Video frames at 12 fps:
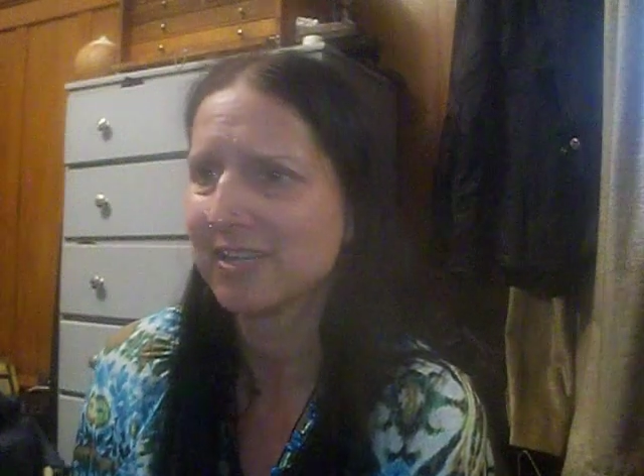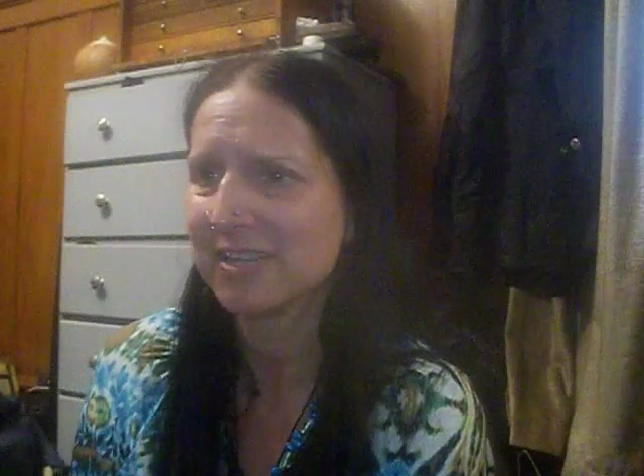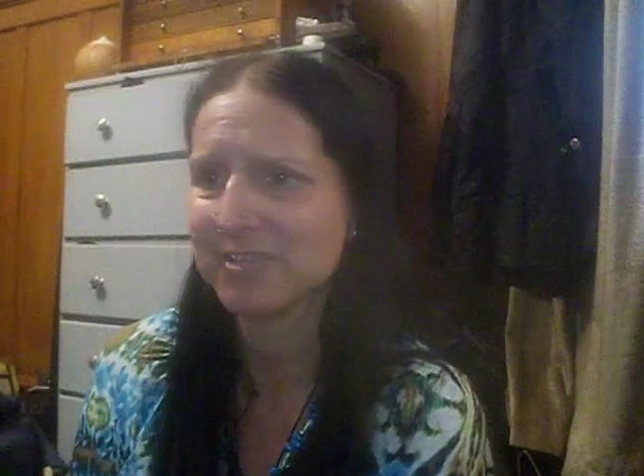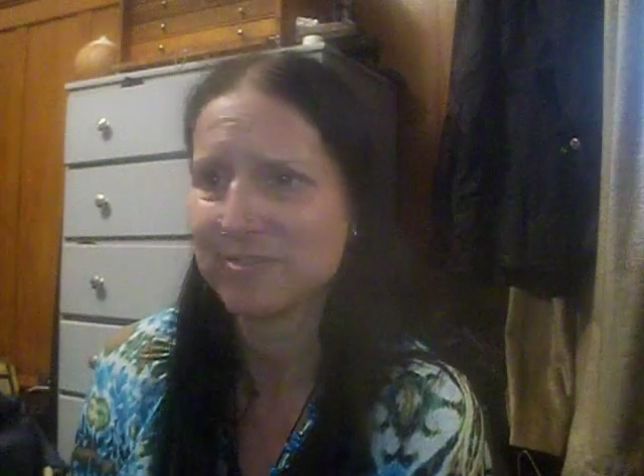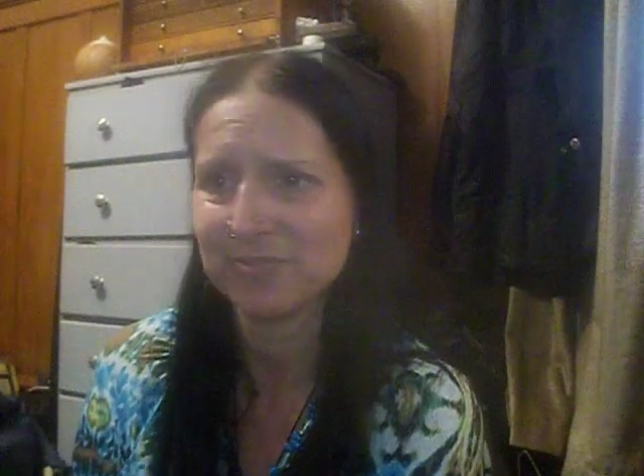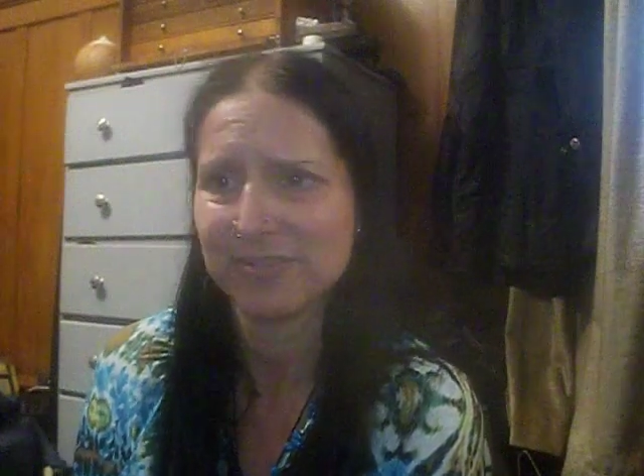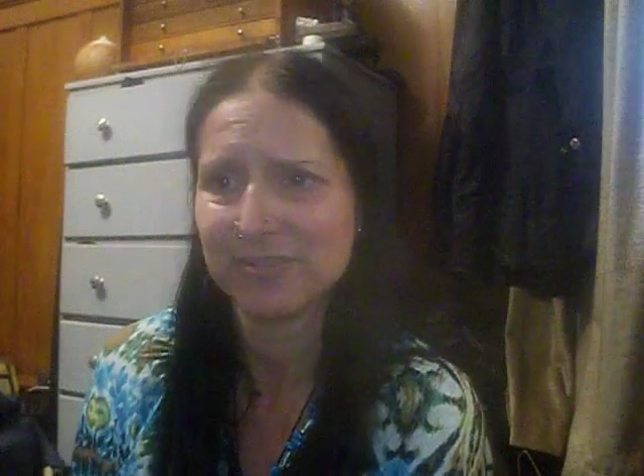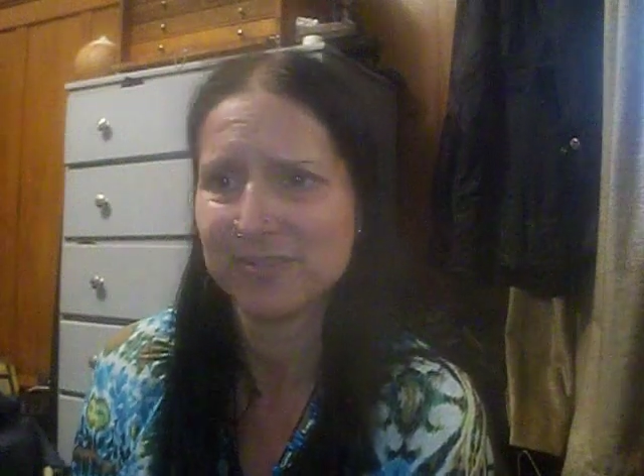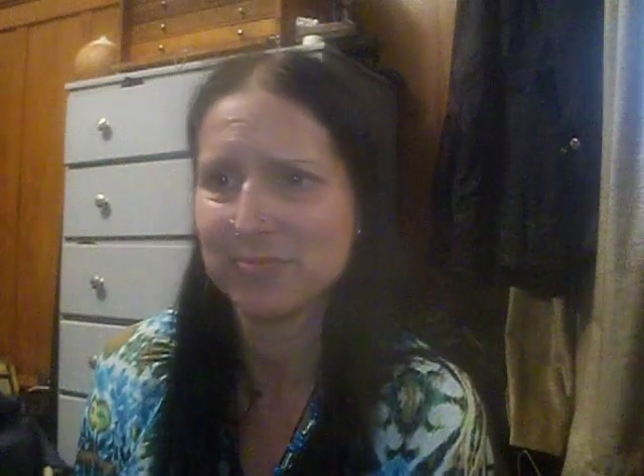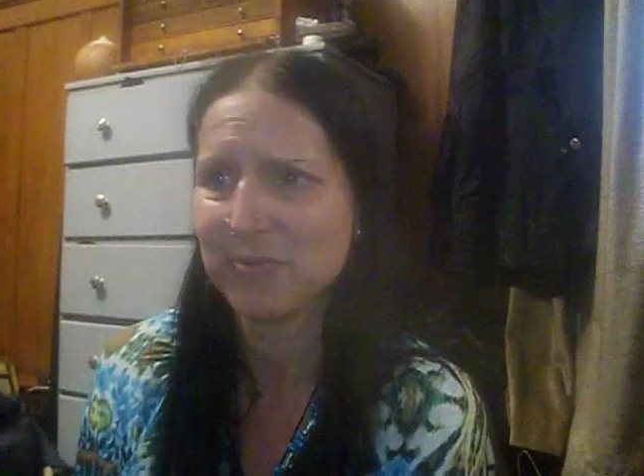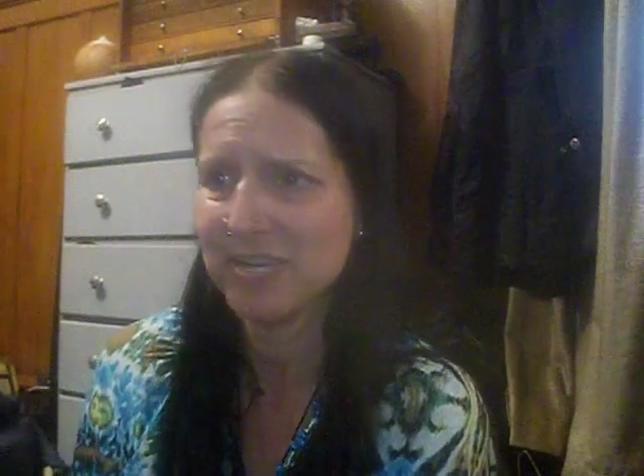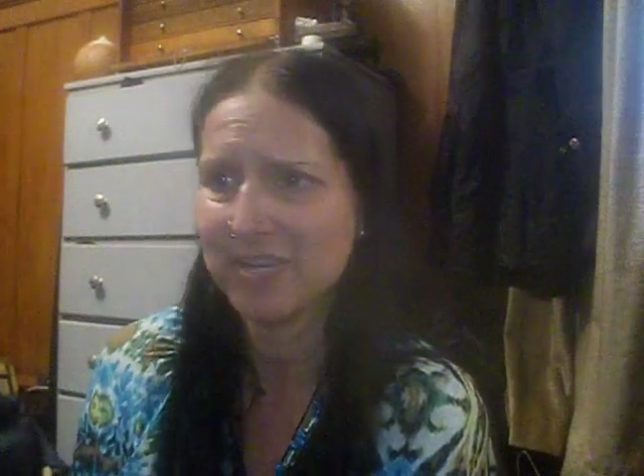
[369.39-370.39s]
I guess, on
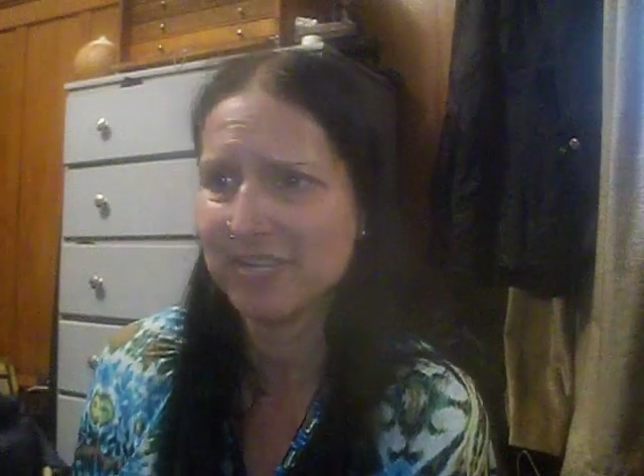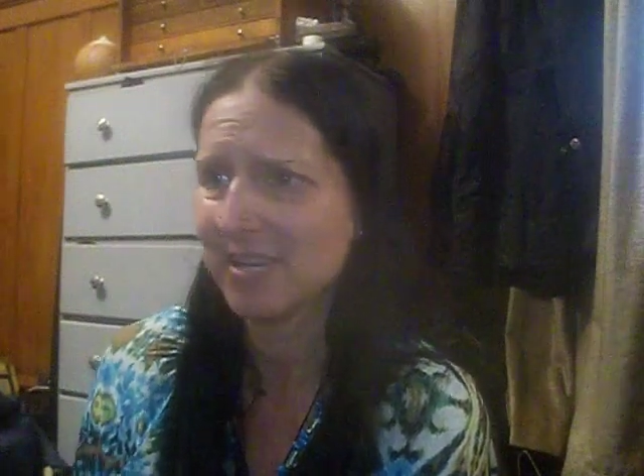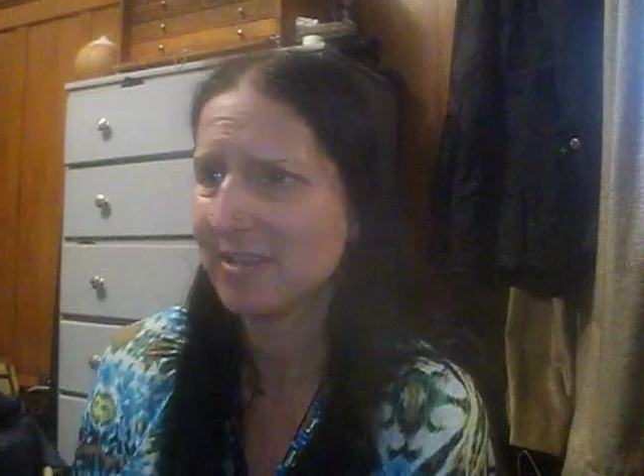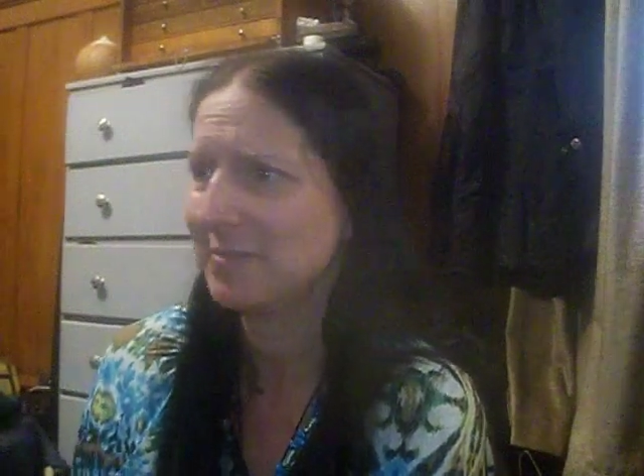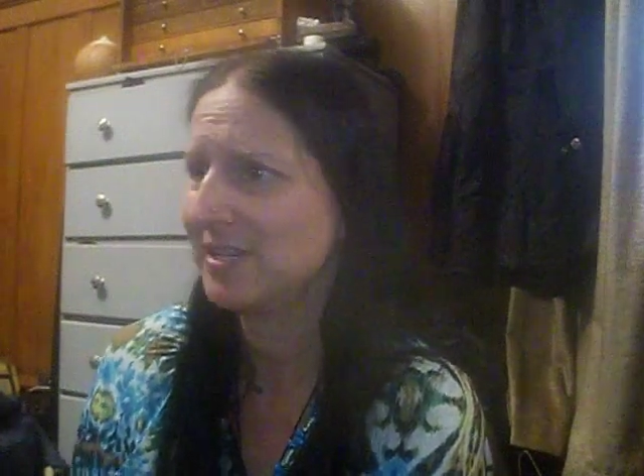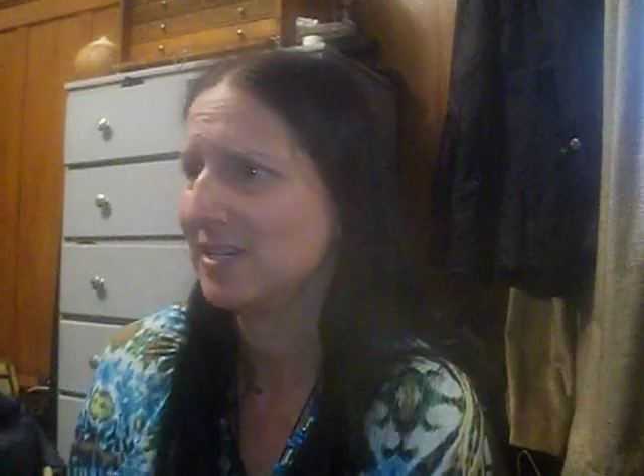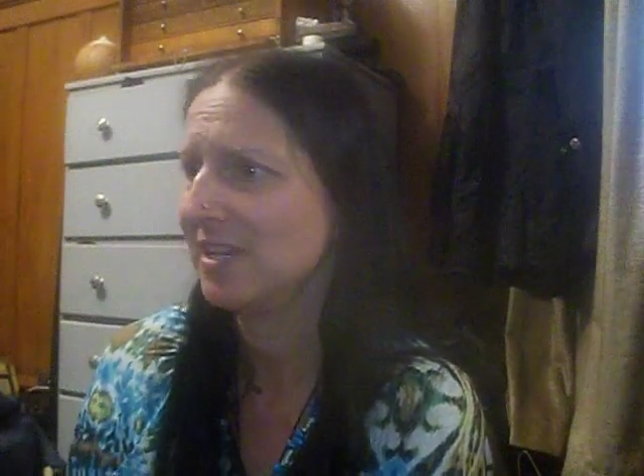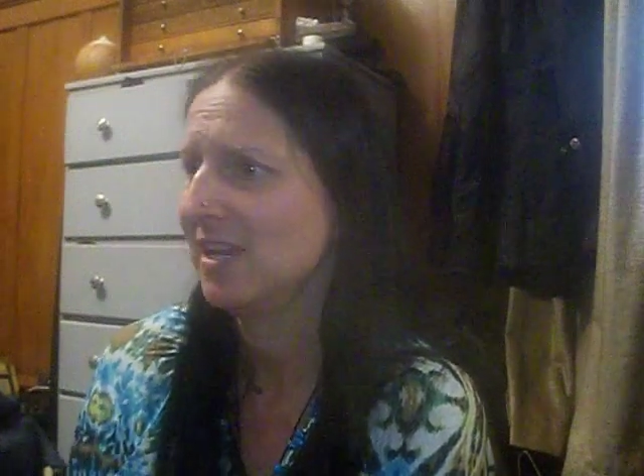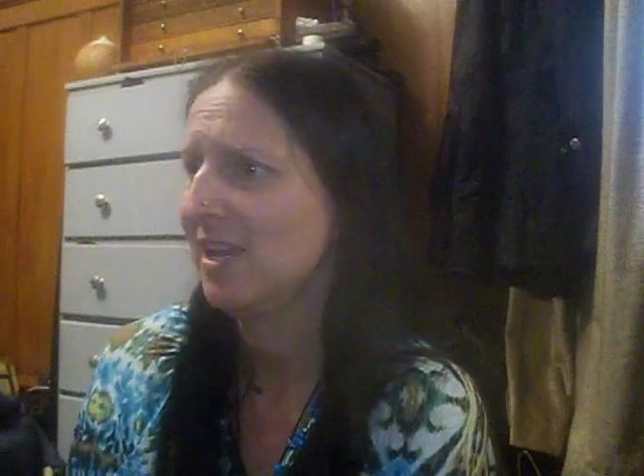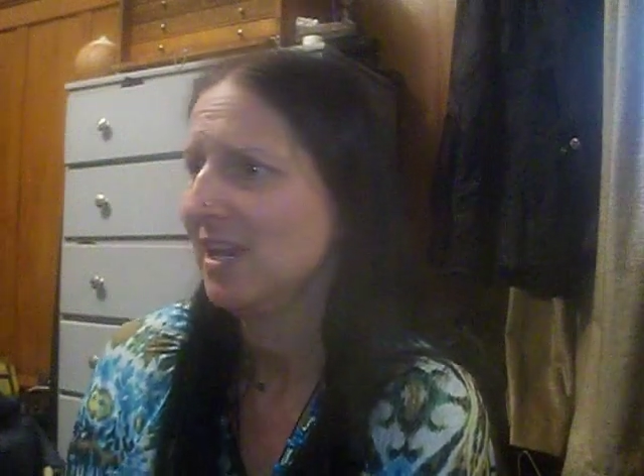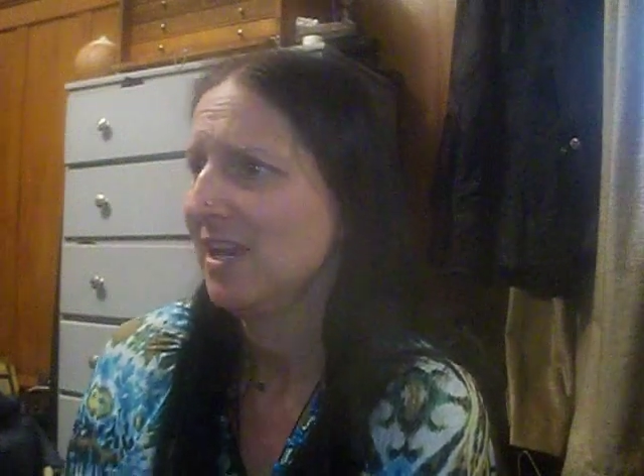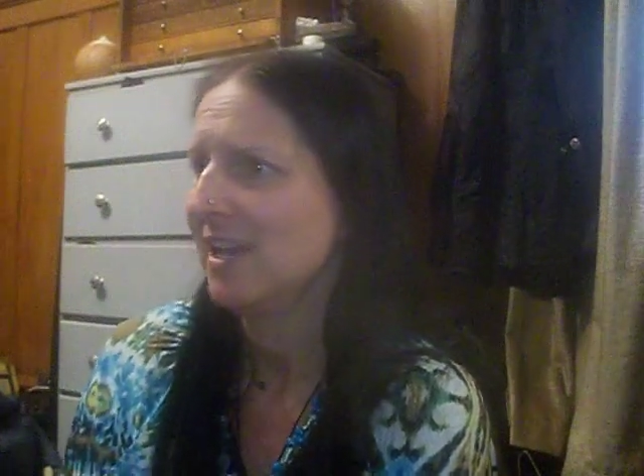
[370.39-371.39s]
his way to get me.